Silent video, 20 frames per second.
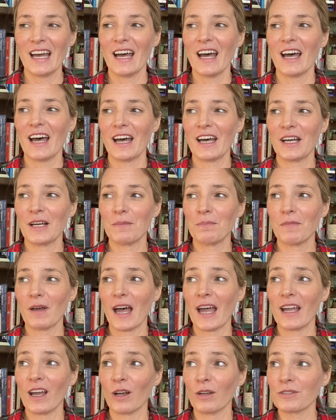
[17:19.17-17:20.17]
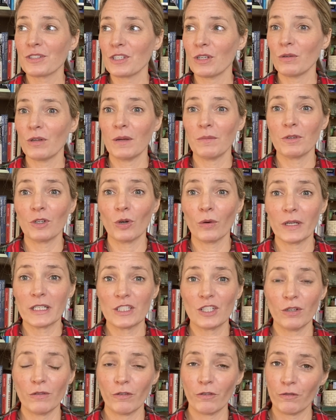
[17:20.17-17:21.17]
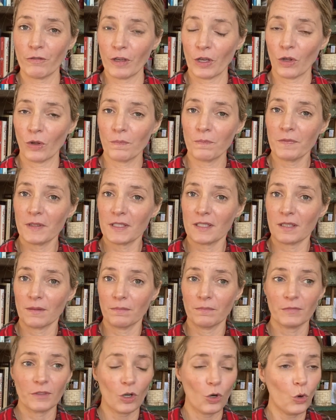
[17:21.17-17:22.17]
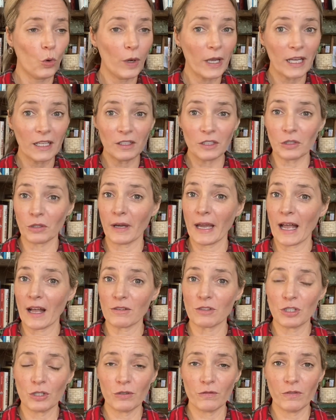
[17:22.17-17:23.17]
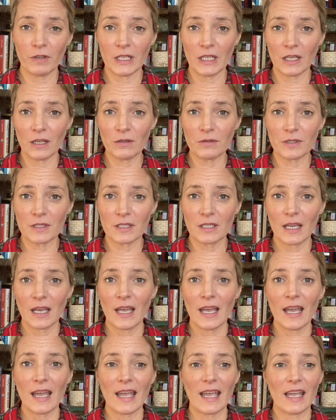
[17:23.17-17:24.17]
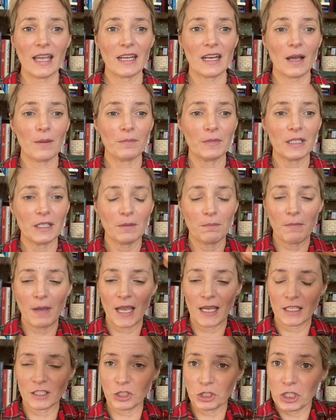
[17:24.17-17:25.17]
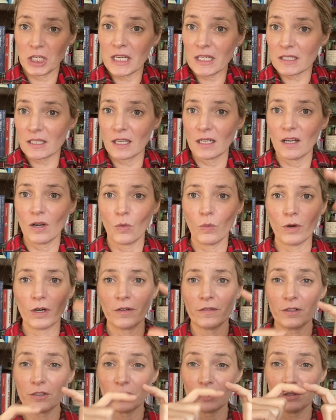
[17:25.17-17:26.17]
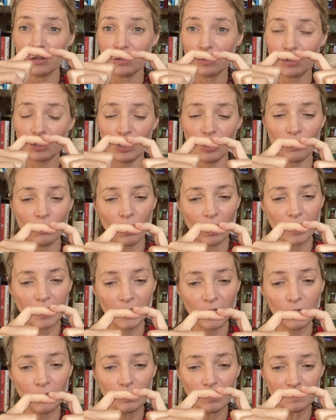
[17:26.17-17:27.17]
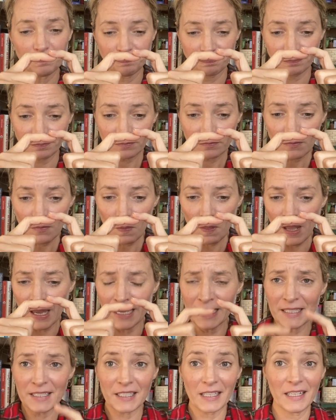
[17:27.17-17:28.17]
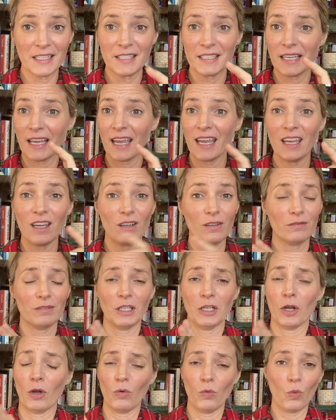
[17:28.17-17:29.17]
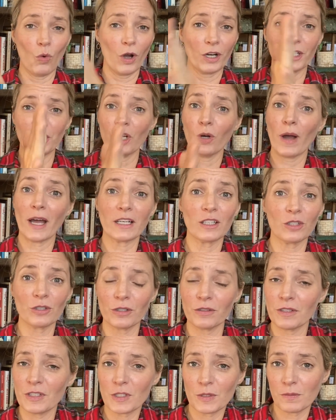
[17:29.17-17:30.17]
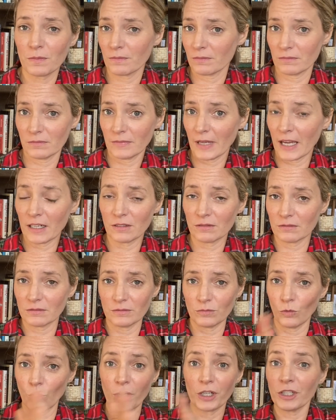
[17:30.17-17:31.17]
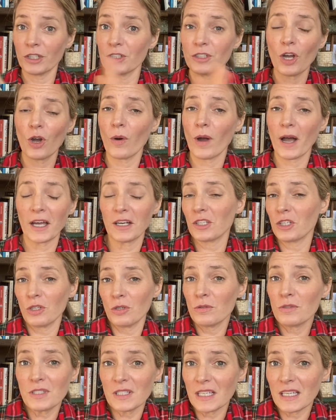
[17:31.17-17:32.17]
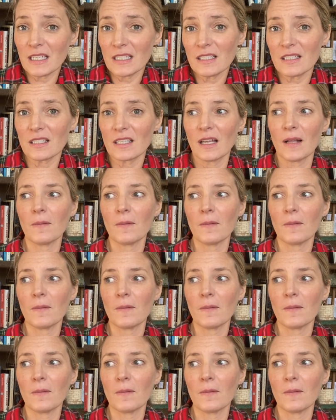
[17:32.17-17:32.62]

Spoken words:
I also am going to film some quick little how-to videos, and I'm going to make a sheet where there's a little QR code, and it's going to say, want to know how to learn this, want to know how to use these,